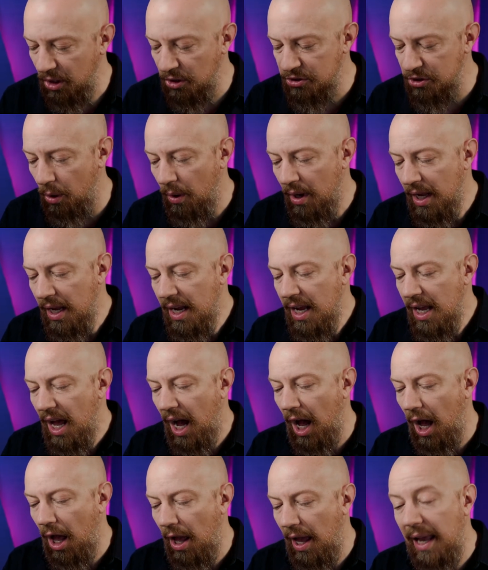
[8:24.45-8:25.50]
So
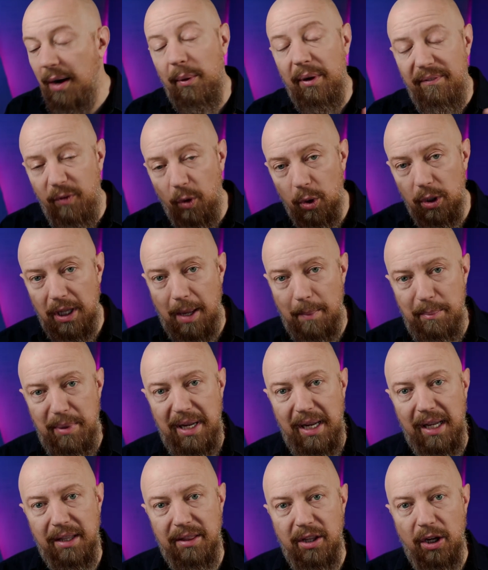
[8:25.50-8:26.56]
anyway, PhotoLab
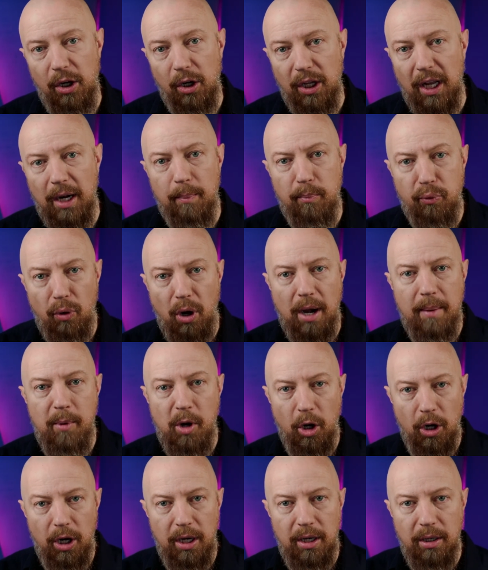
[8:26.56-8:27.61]
being their kind of
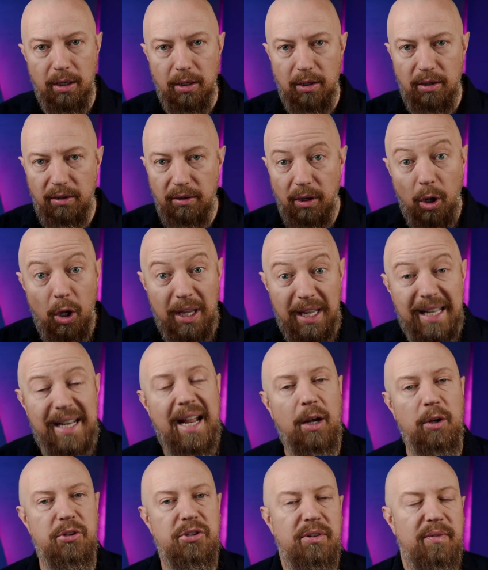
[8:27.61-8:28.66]
primary
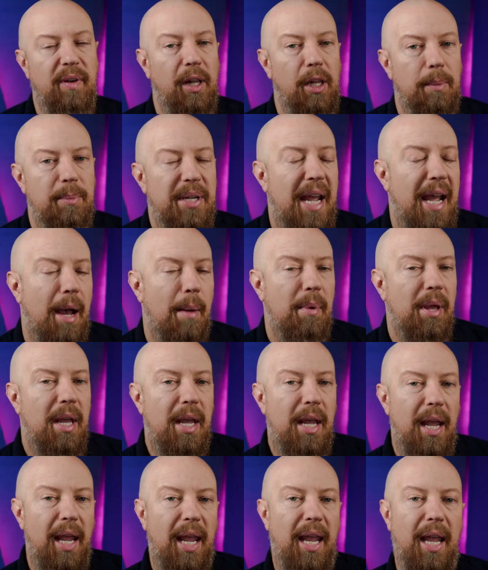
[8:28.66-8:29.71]
in-house developed app.
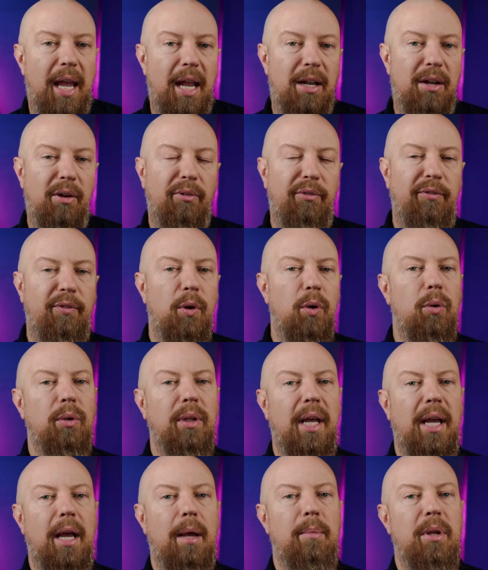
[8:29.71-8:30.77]
And
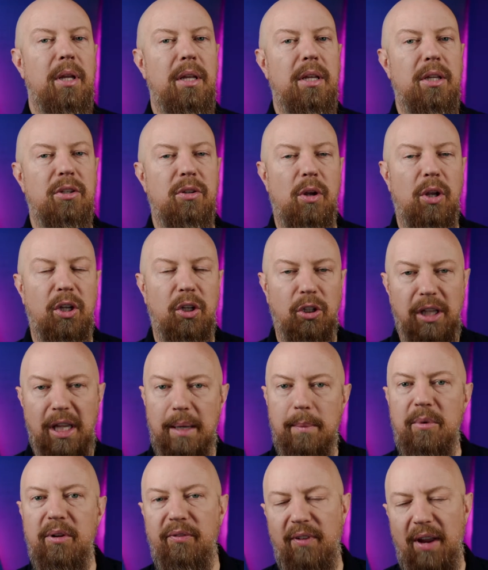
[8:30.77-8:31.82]
PhotoLab
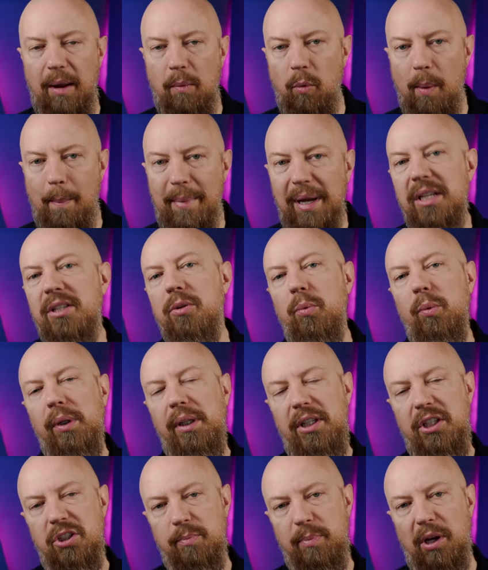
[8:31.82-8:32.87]
claim to fame, what makes it
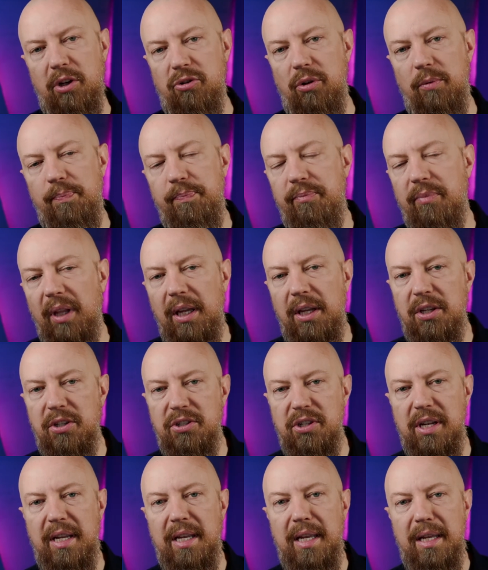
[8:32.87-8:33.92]
really special
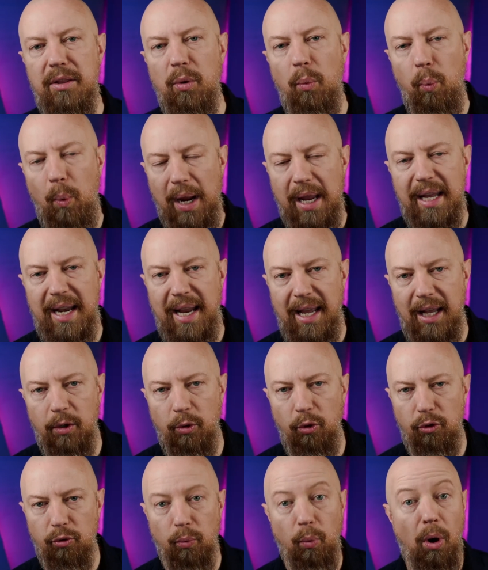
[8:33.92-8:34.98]
is the way it
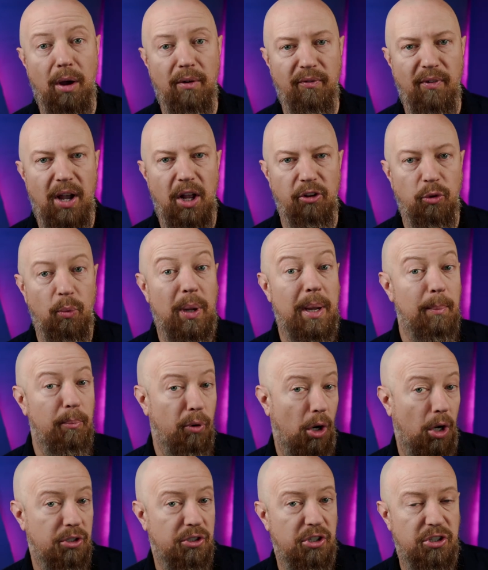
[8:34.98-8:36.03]
handles raw files, the way it
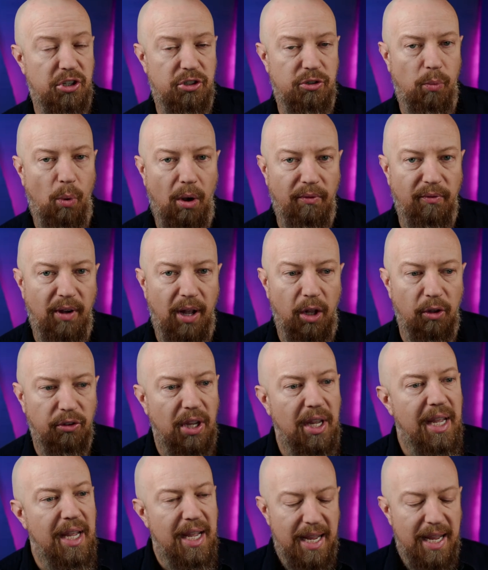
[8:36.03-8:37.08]
processes raw files.
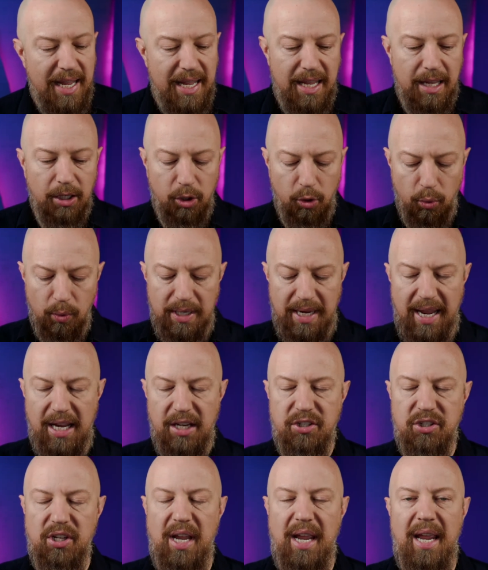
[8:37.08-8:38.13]
It
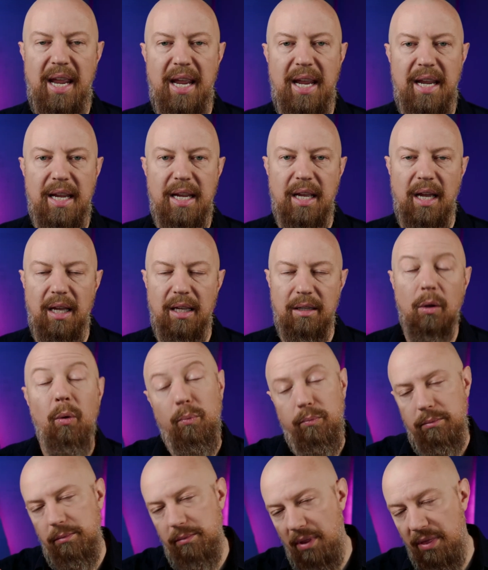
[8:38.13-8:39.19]
creates
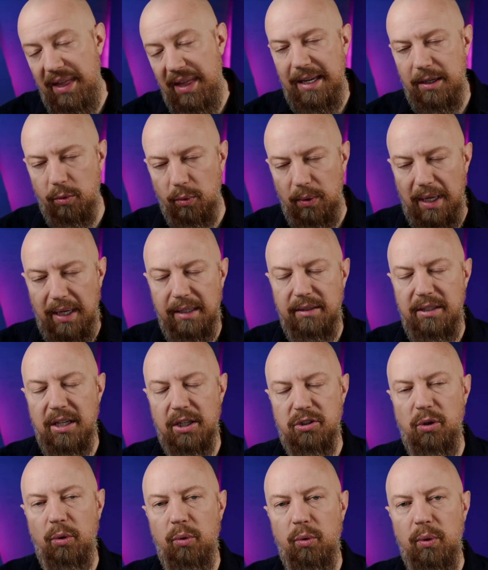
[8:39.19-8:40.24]

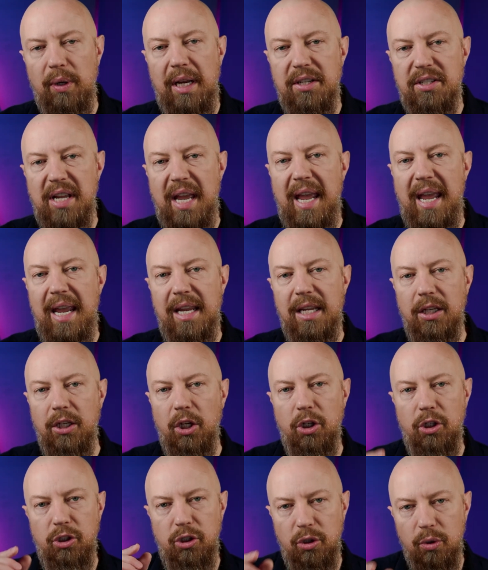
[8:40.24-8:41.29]
DxO creates a
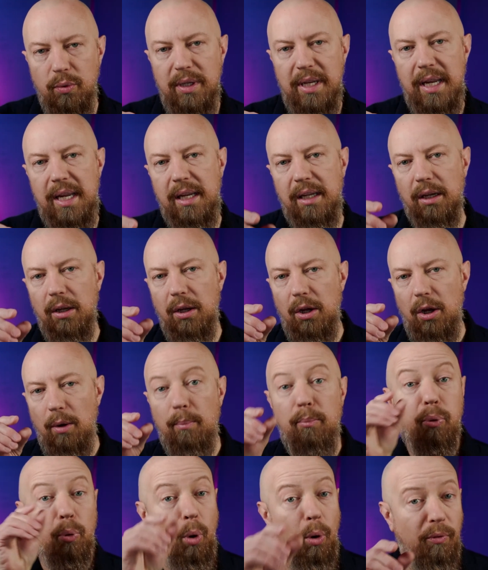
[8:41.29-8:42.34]
unique
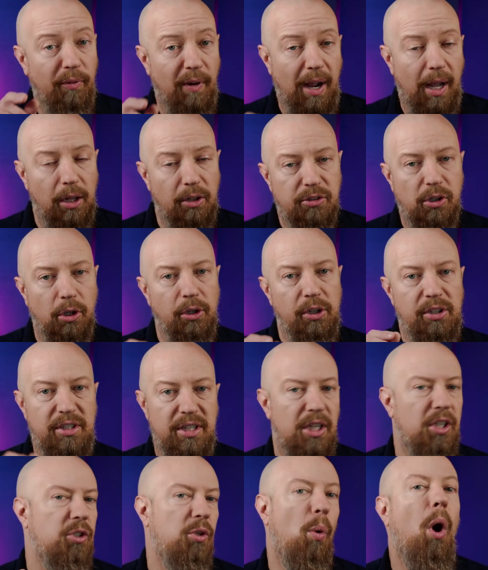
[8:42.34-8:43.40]
profile. It's called a
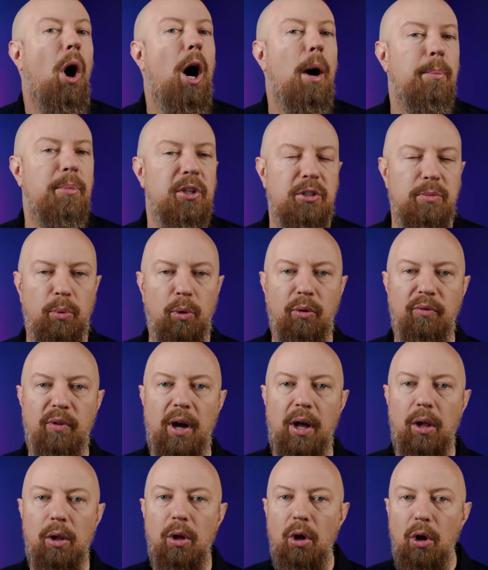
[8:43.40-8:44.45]
DxO optics
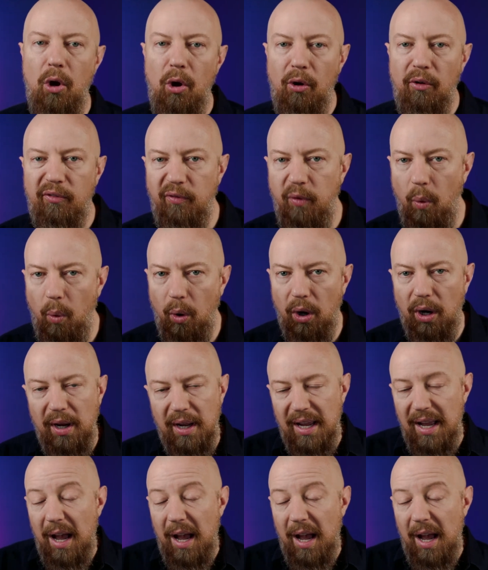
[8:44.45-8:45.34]
profile for